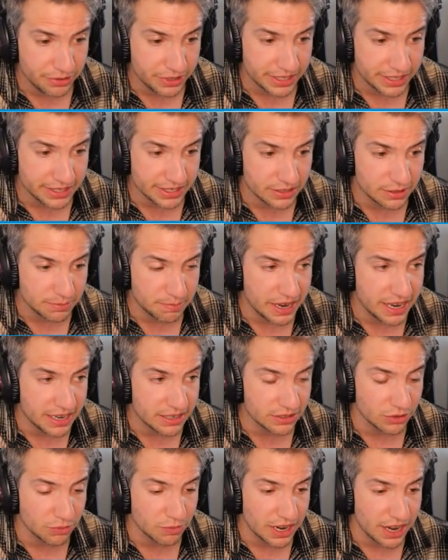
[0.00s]
This is
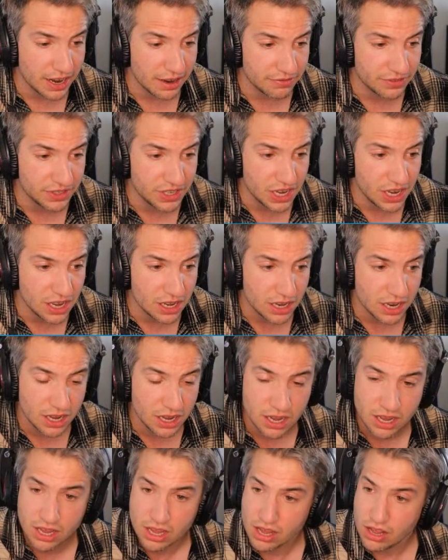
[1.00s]
based on what I've done
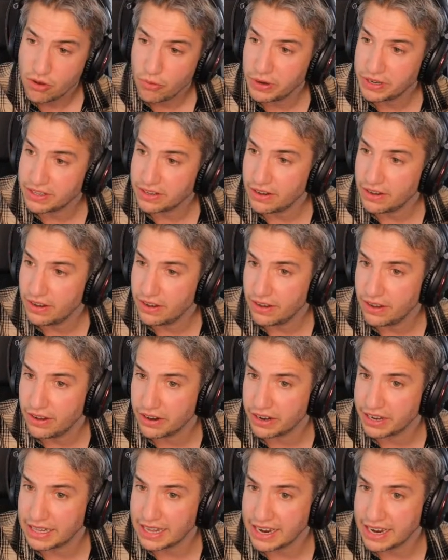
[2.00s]
with
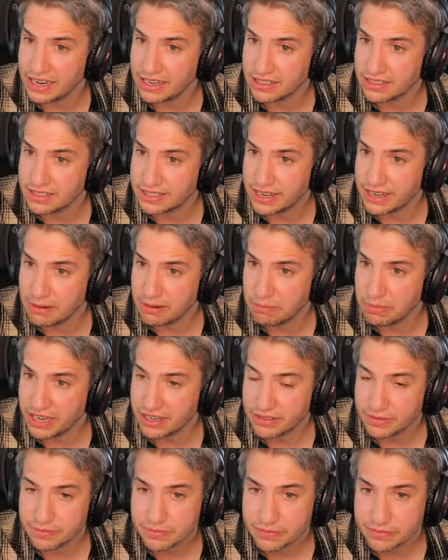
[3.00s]
a client's template.